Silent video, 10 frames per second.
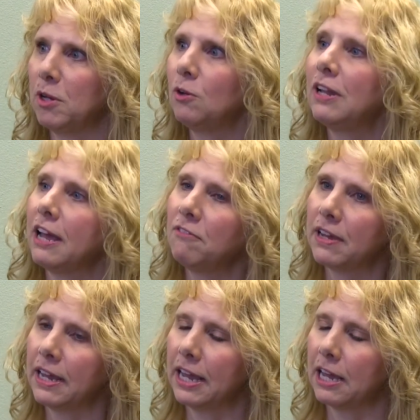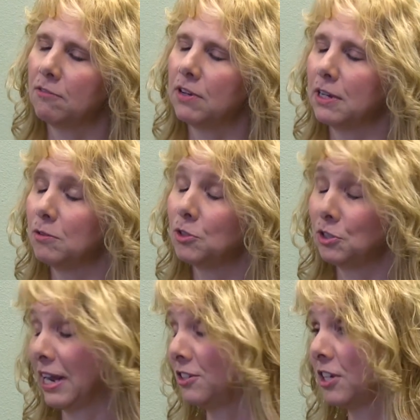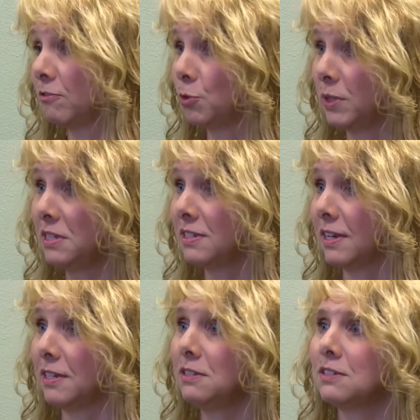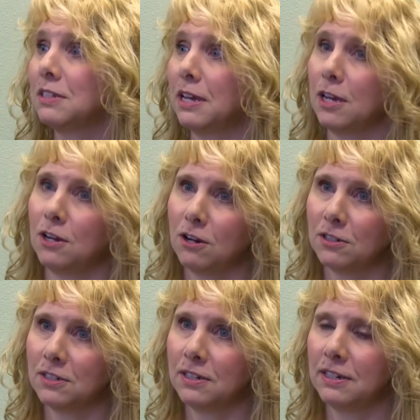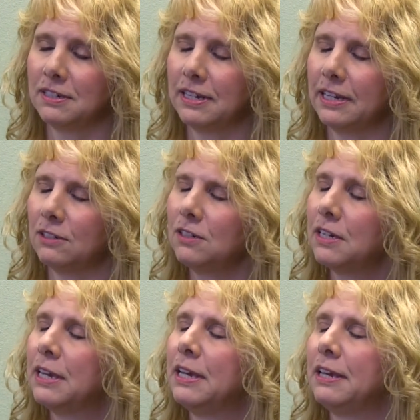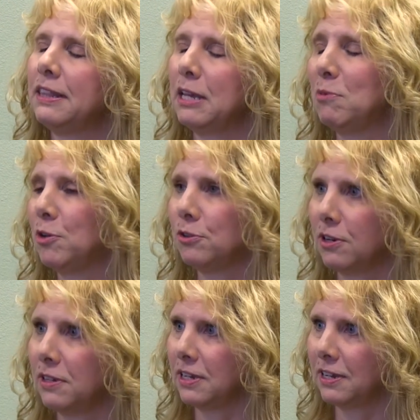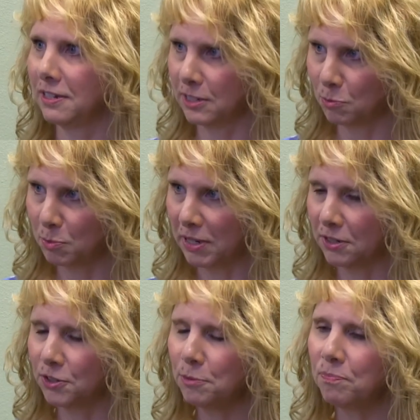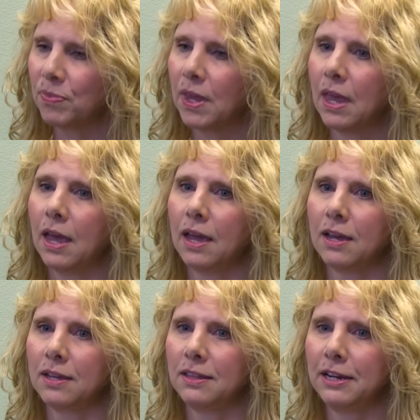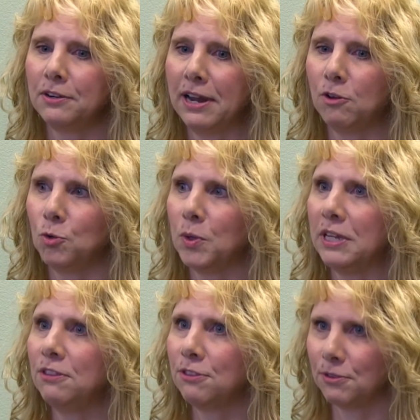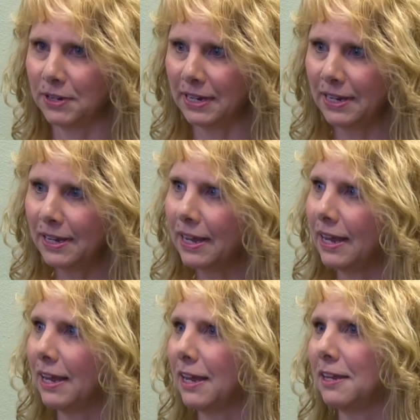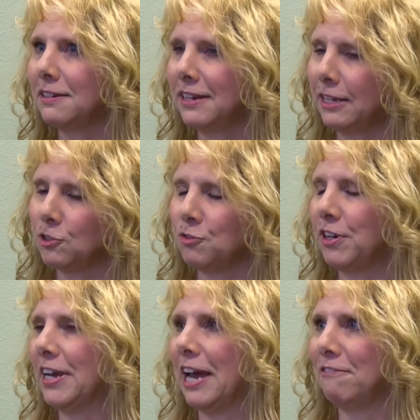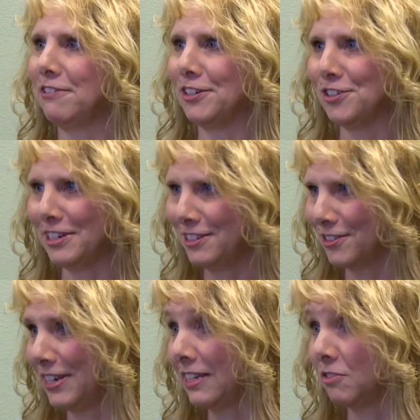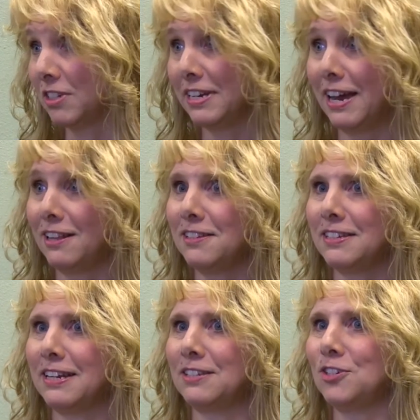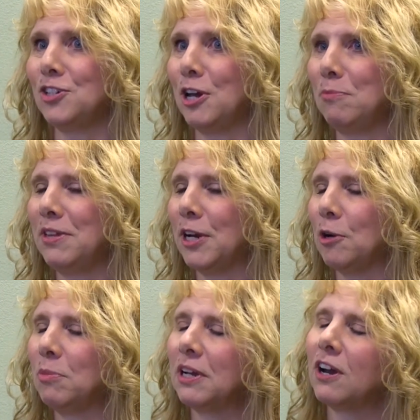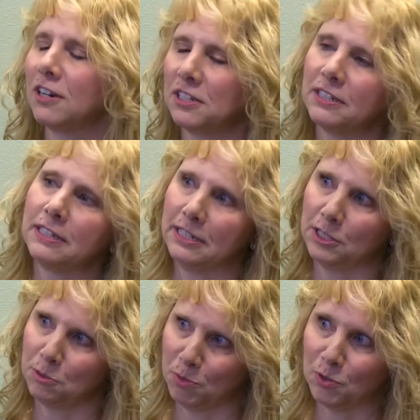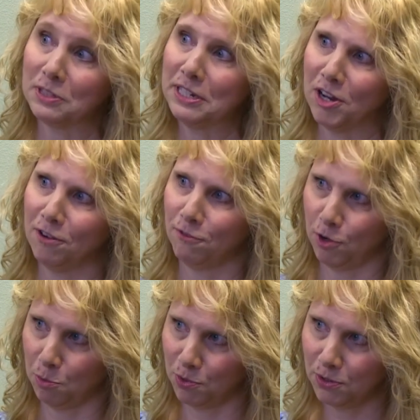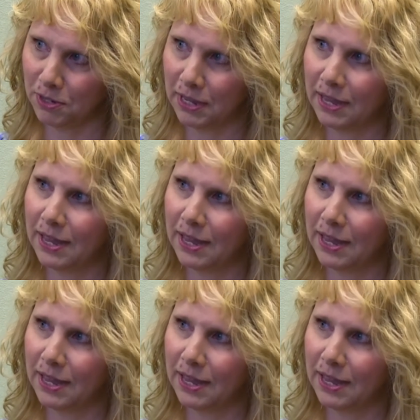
my whole life. I have actually have twin sons, Carson and Taylor. They both are the autism spectrum. They are now 23, and Taylor's very high functioning, so he lives in Dallas and has a job there. But Carson is mostly nonverbal,